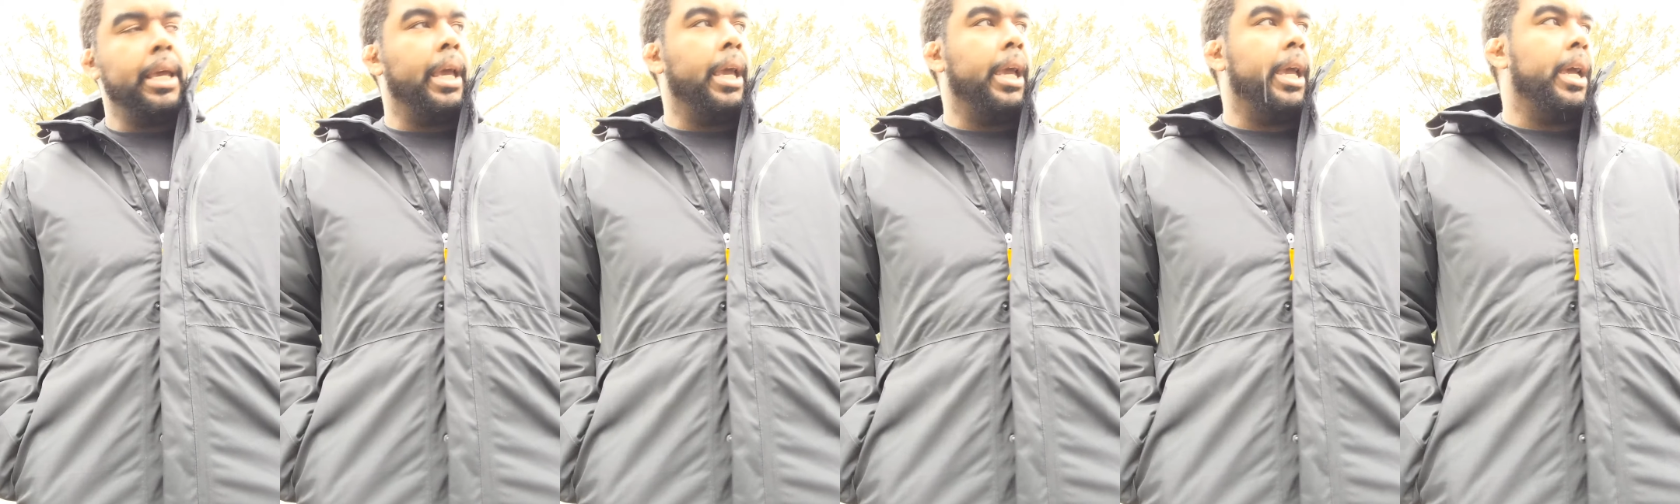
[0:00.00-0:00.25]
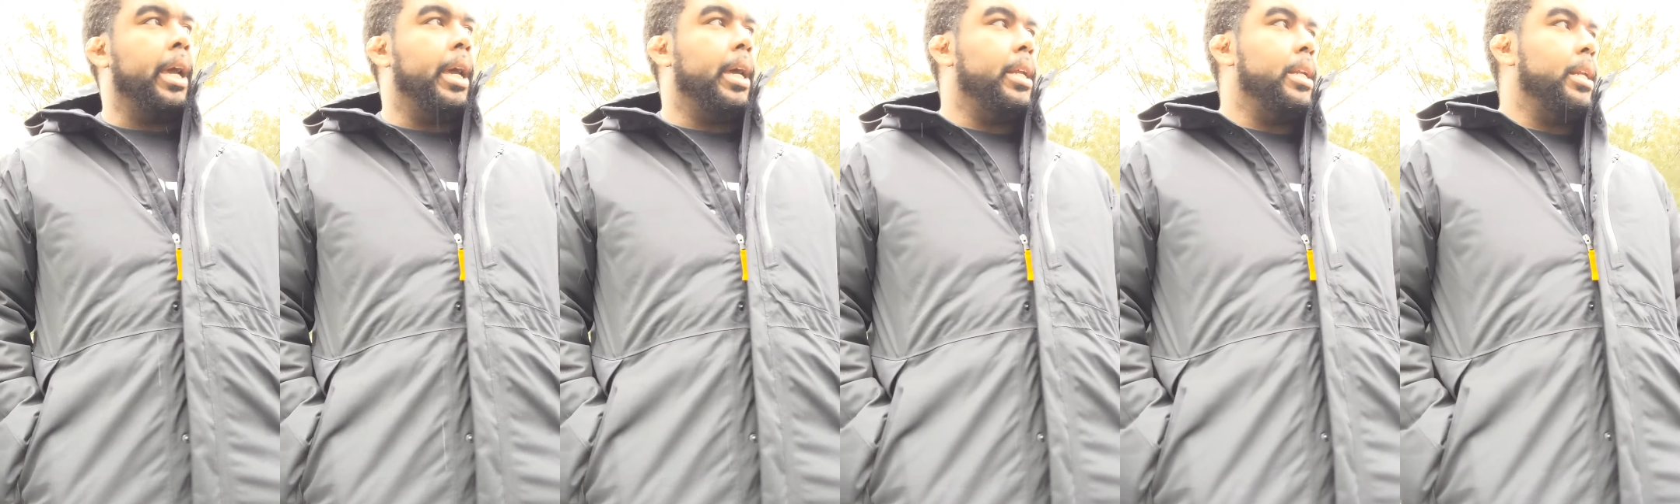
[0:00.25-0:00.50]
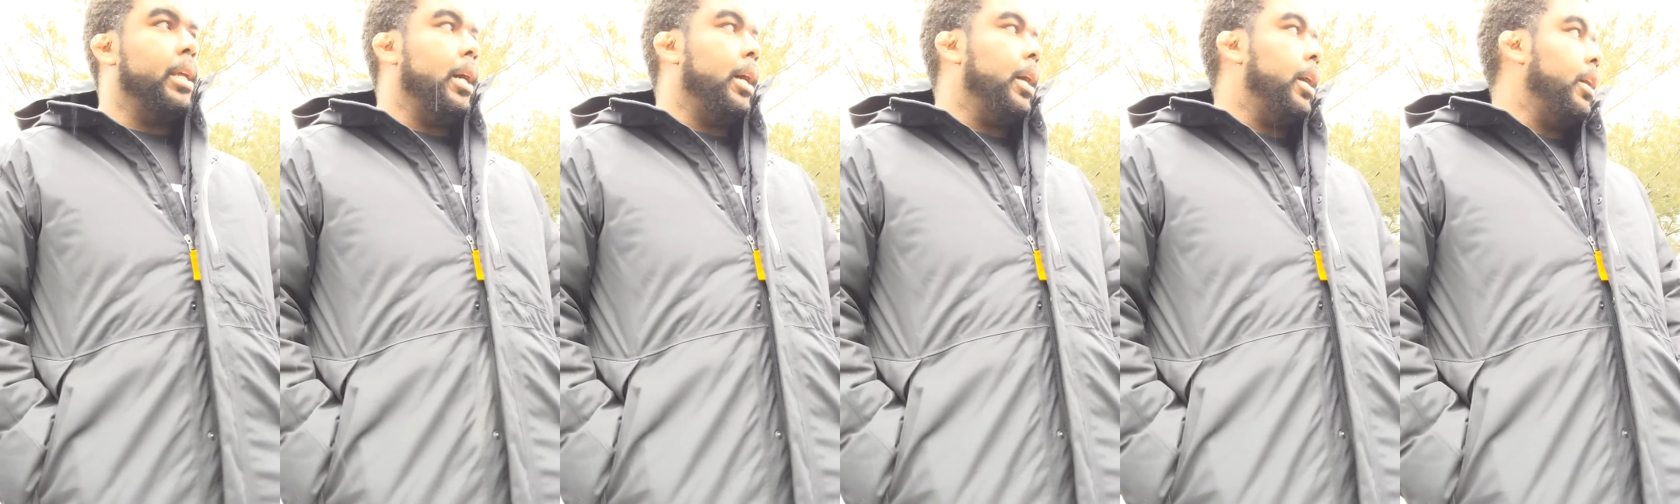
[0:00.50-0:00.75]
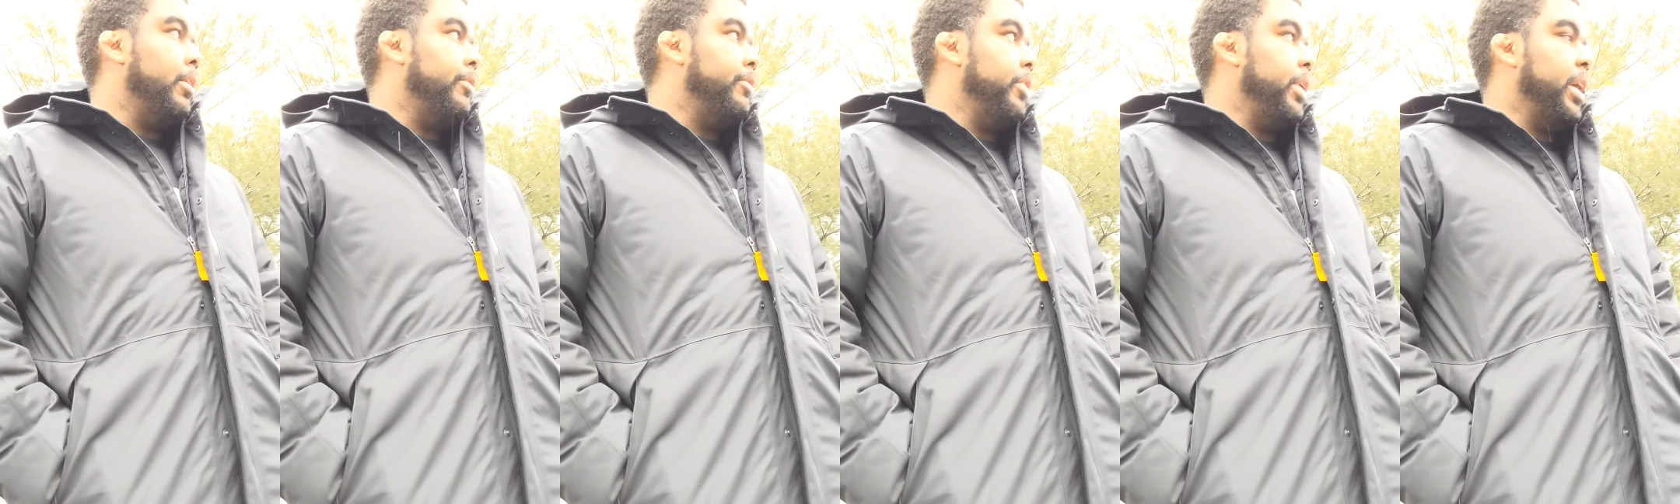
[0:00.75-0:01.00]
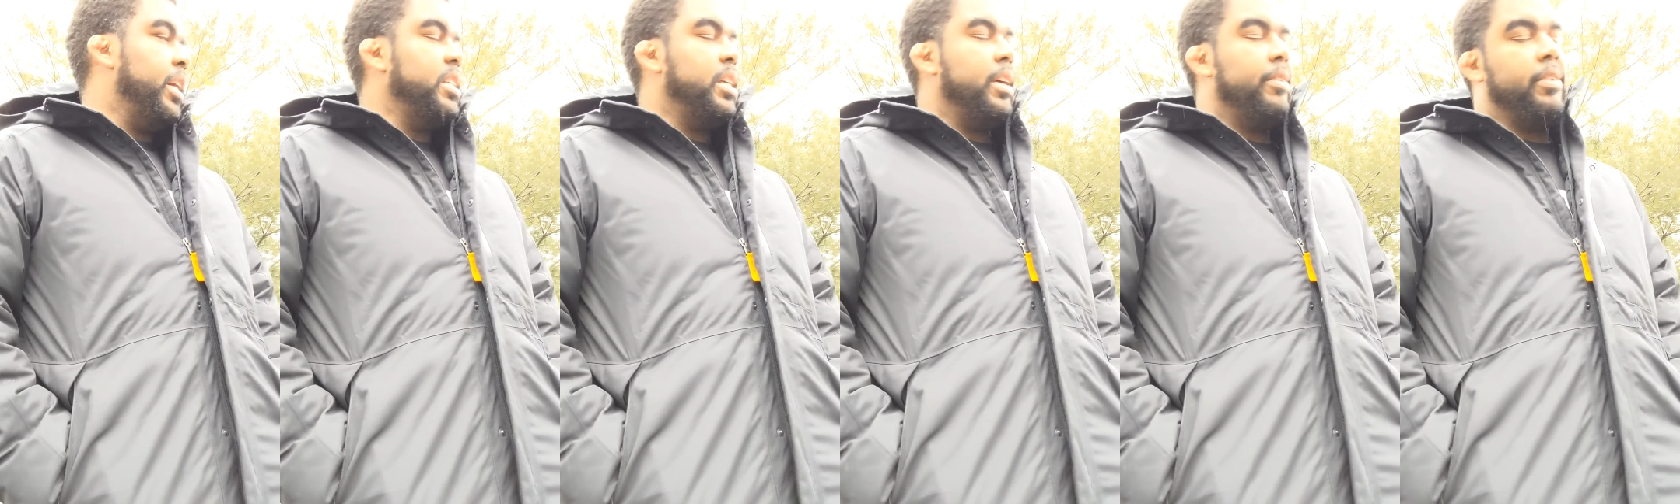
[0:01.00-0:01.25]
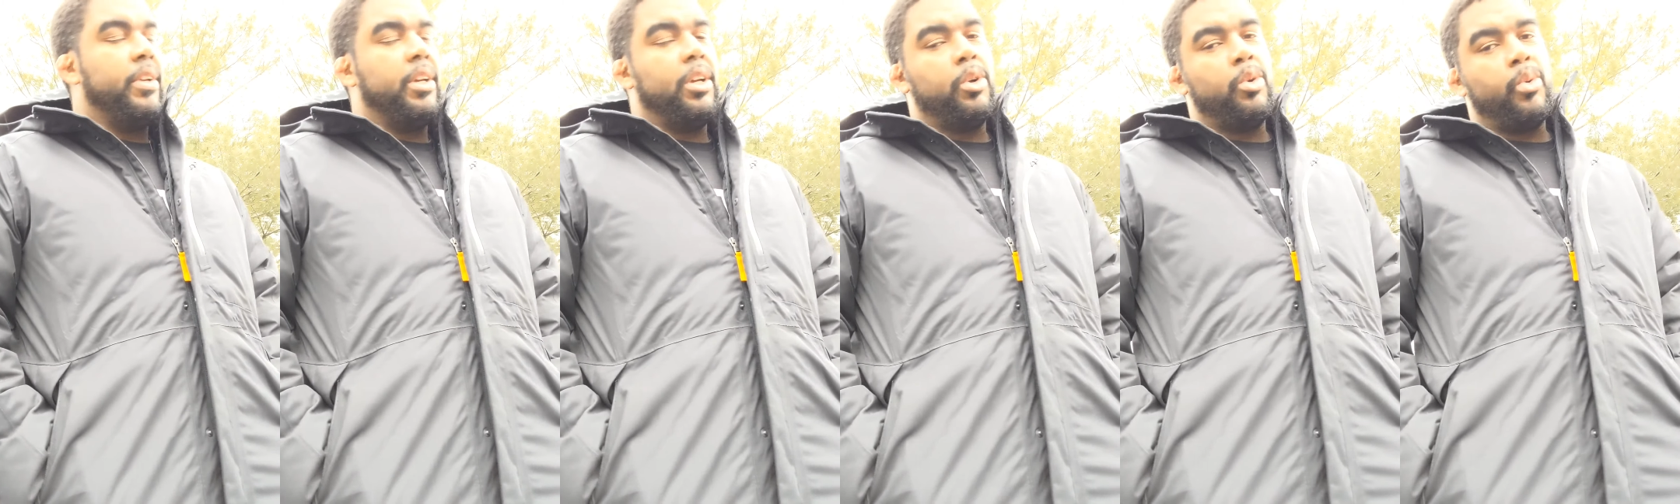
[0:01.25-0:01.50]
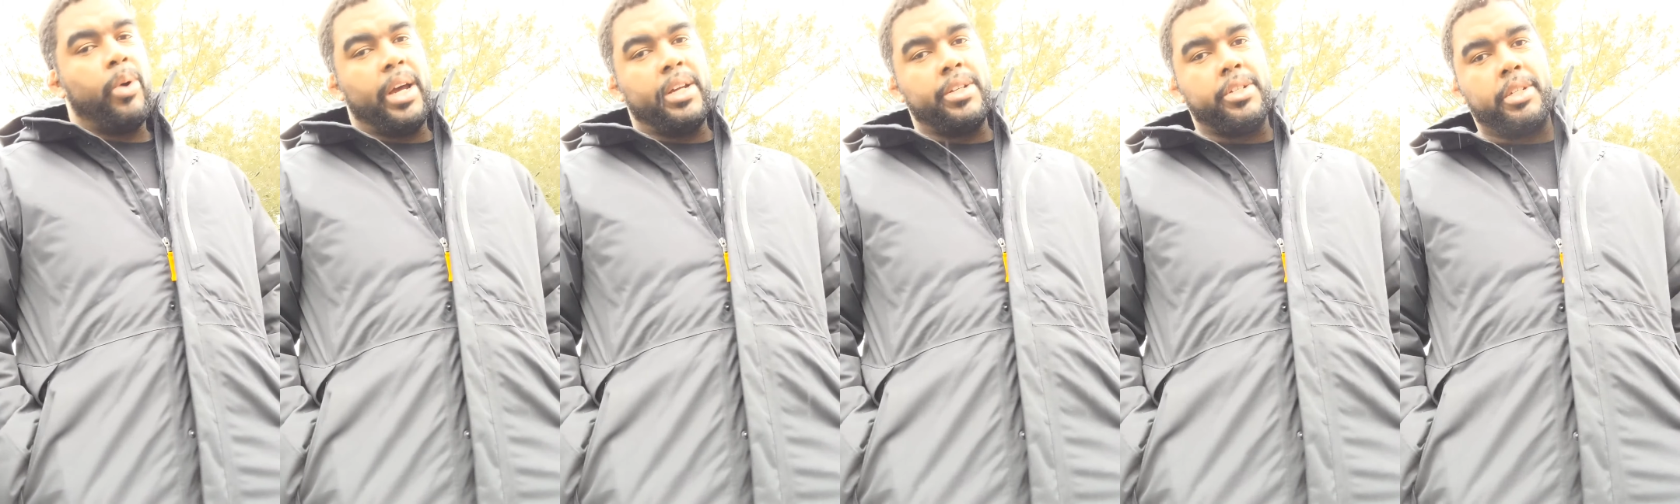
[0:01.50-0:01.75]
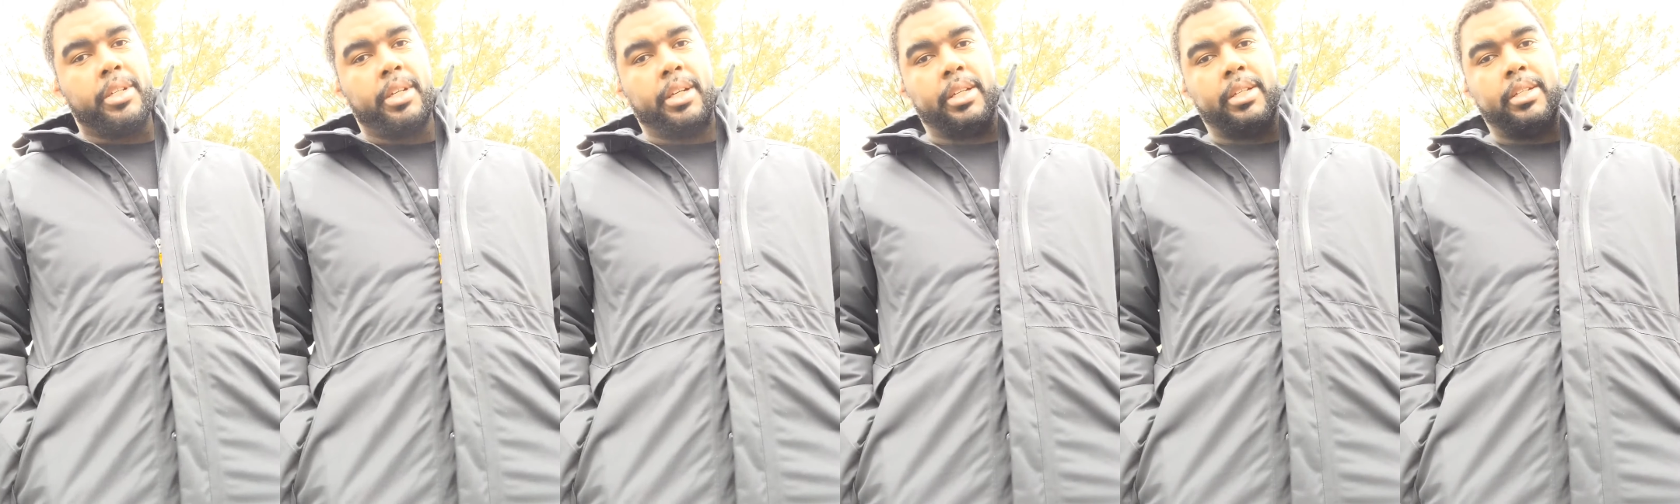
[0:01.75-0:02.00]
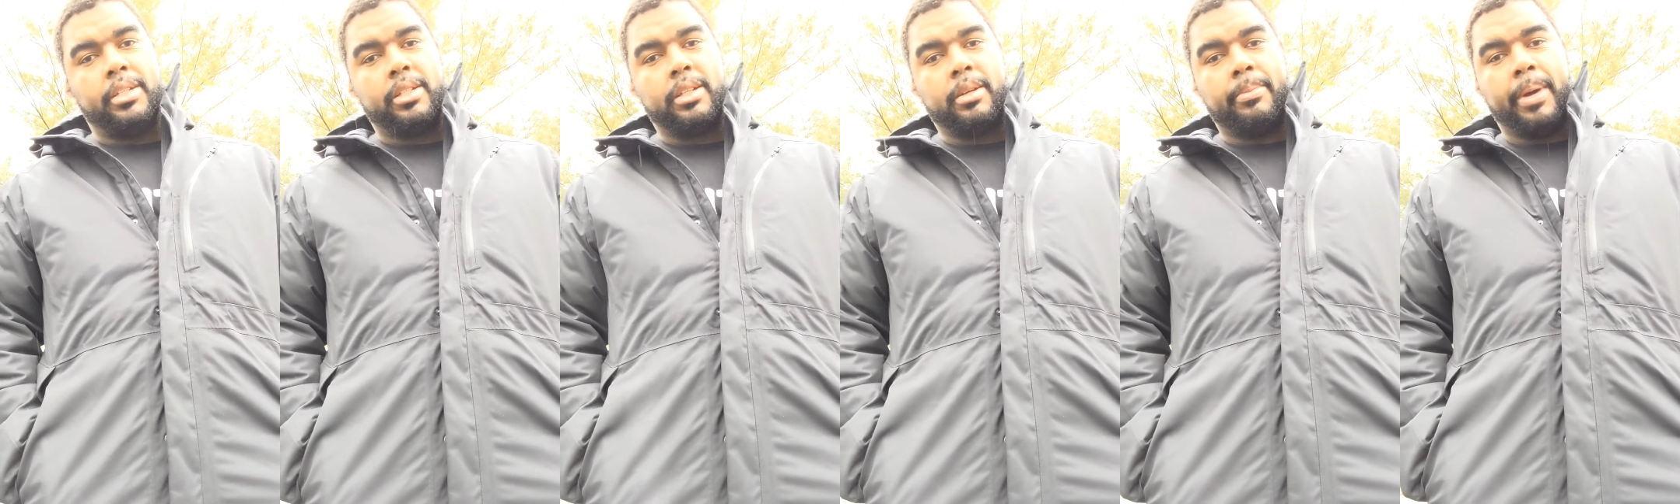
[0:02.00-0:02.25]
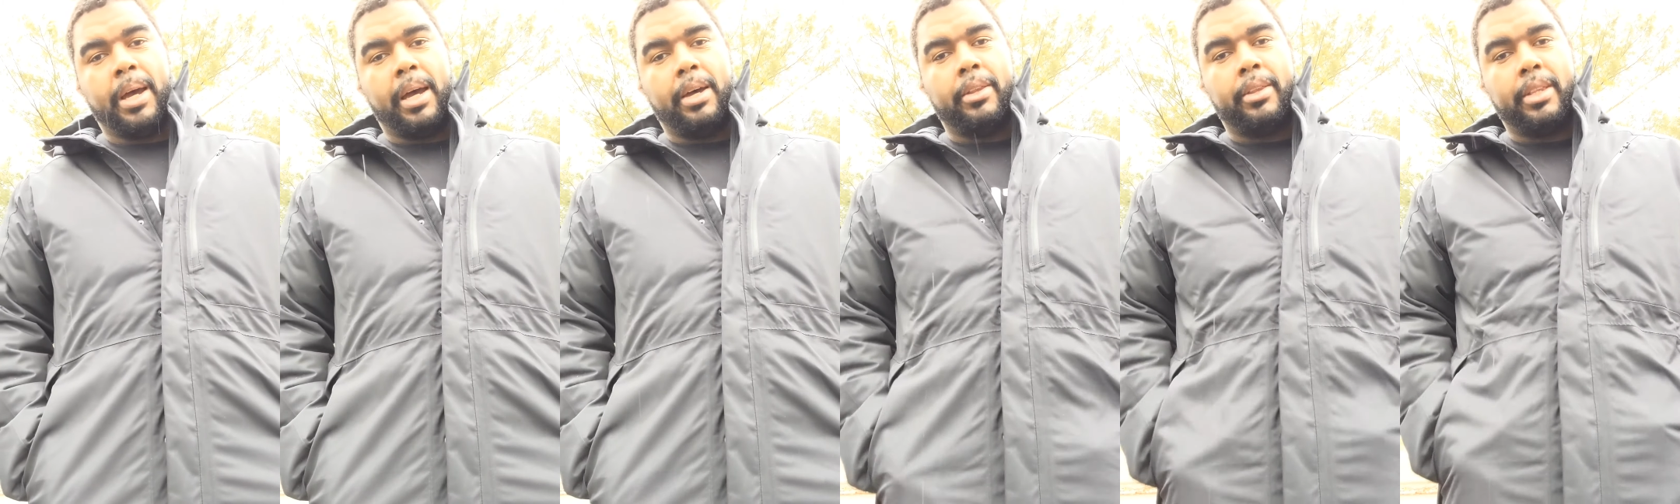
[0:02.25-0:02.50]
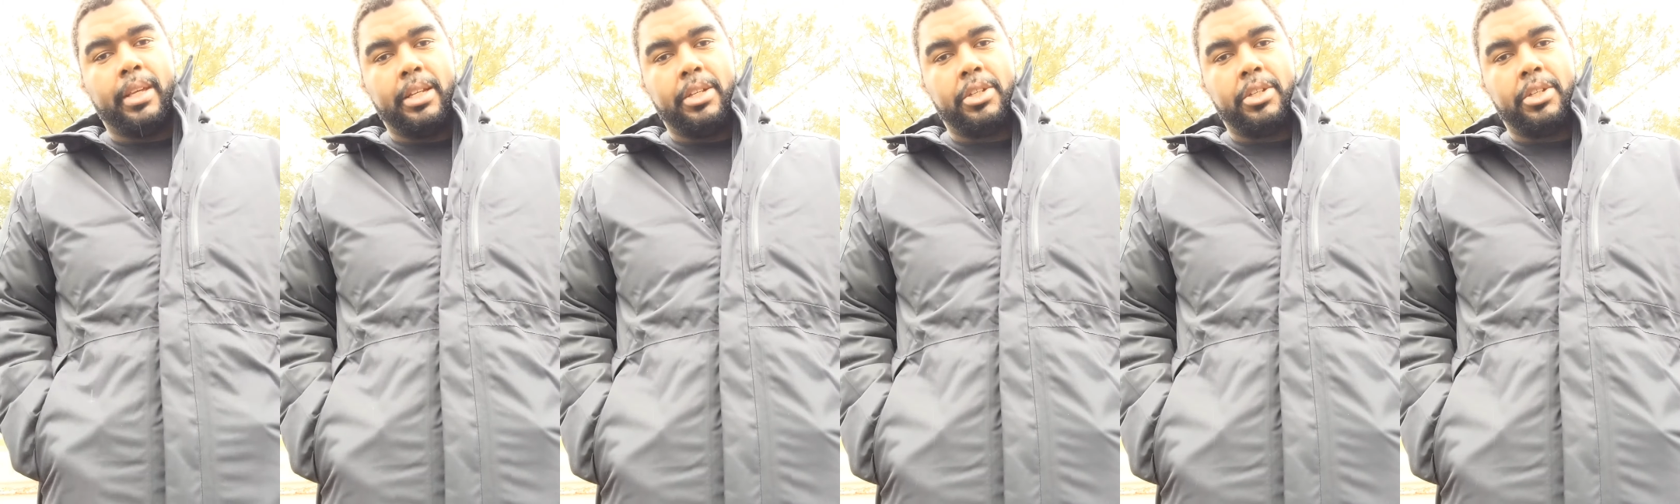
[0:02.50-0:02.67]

And if you guys have any questions about